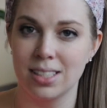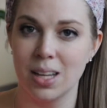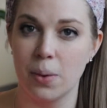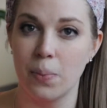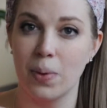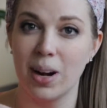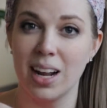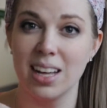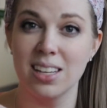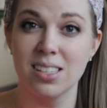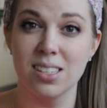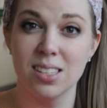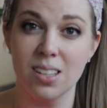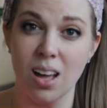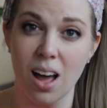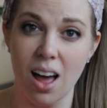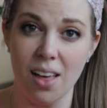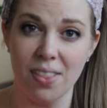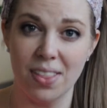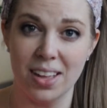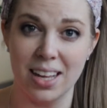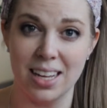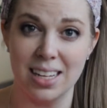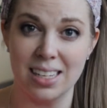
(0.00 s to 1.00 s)
and when I
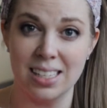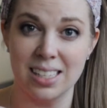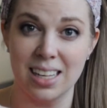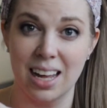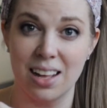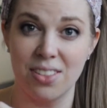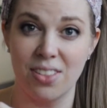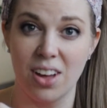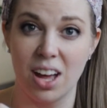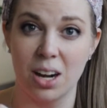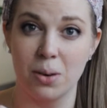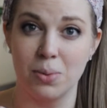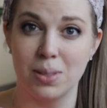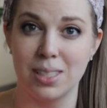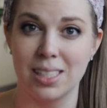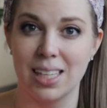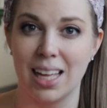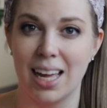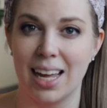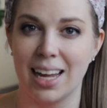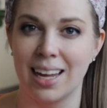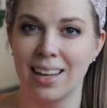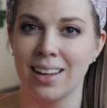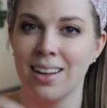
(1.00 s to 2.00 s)
saw this, I thought it was
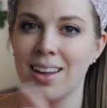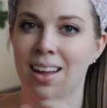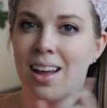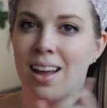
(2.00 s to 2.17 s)
like